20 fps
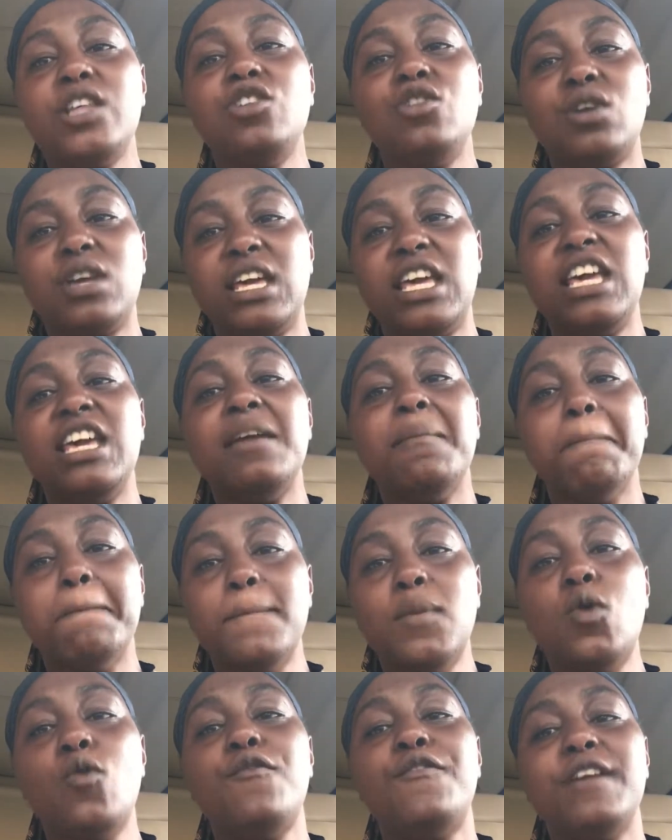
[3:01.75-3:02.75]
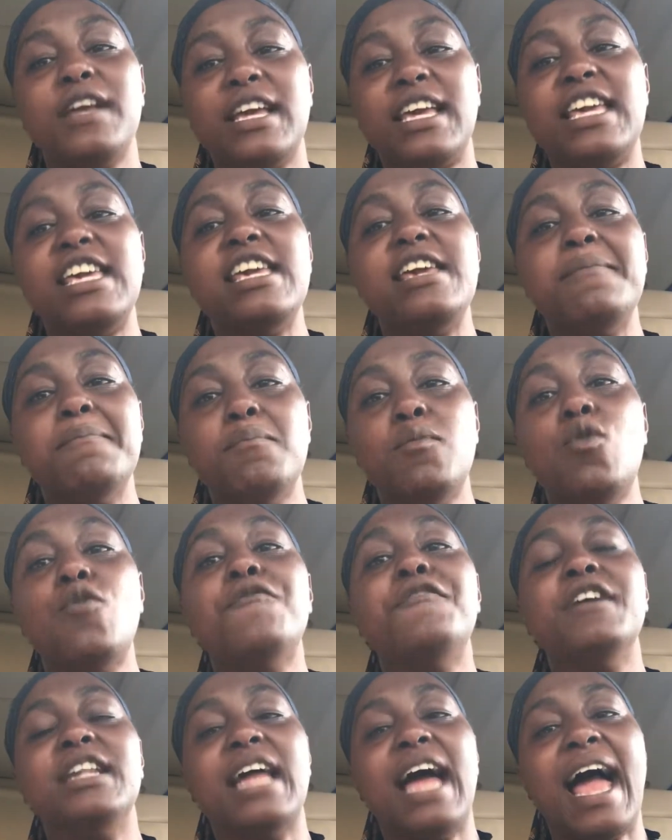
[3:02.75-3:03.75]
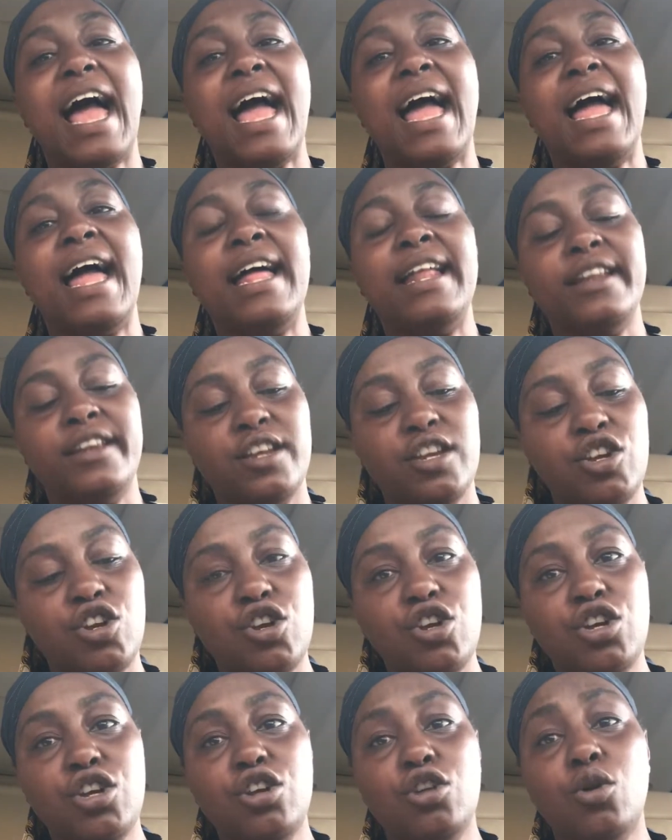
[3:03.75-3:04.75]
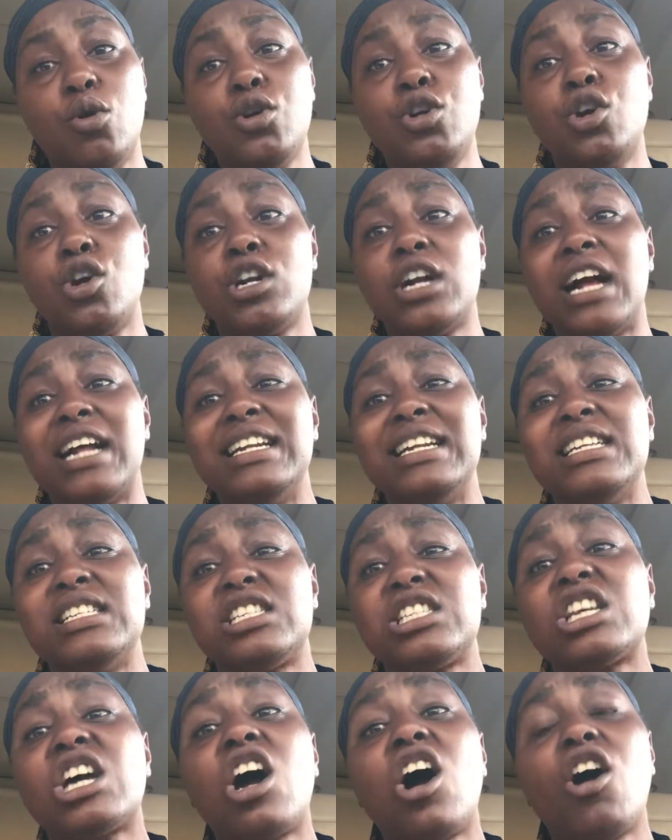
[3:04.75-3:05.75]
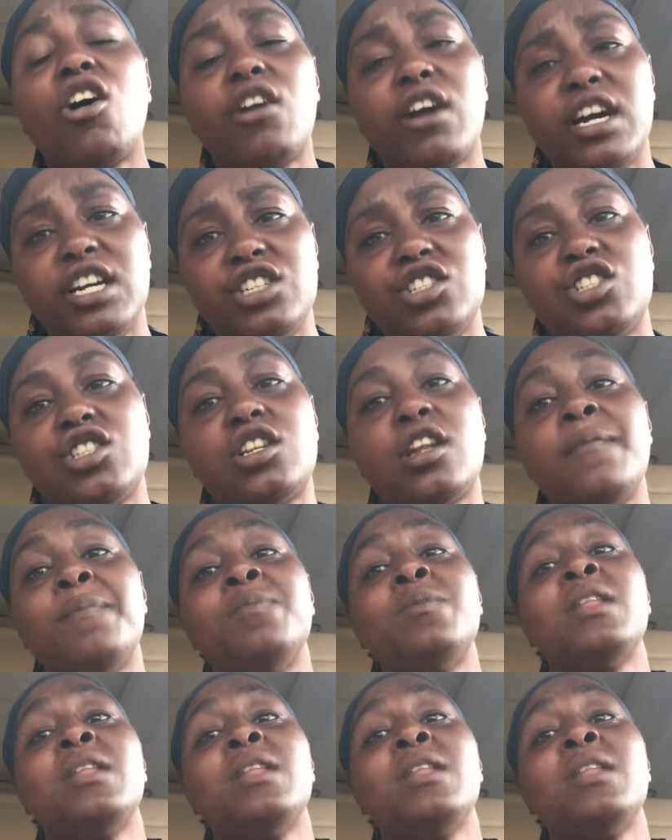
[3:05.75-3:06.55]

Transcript: you keep moving, and you're not discouraged.